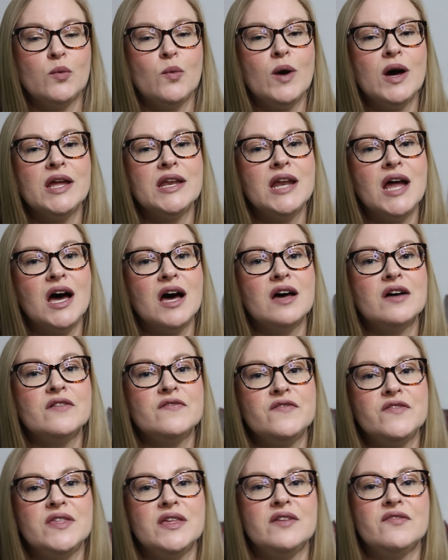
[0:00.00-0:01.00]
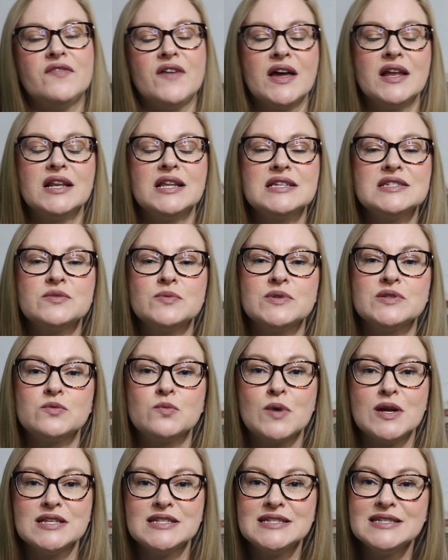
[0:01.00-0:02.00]
one of the finalists was
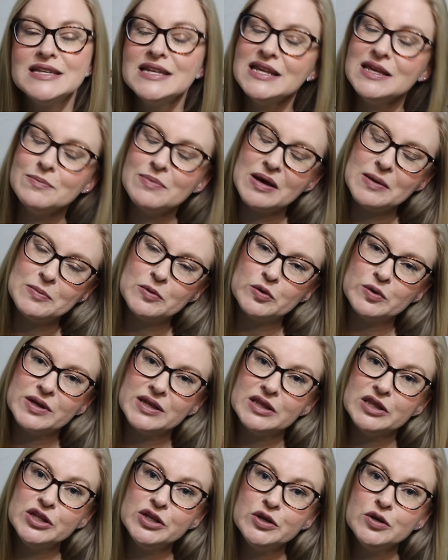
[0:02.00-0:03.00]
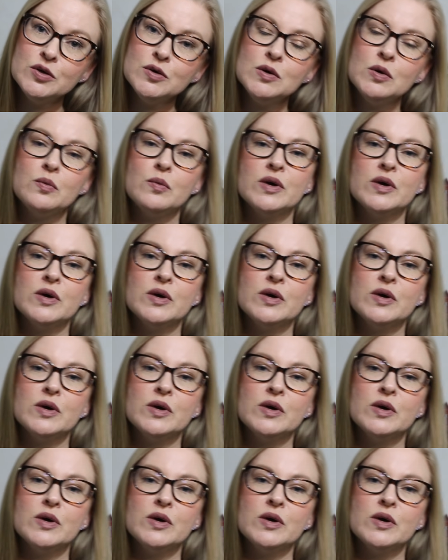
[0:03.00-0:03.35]
Red City by Marie Lu,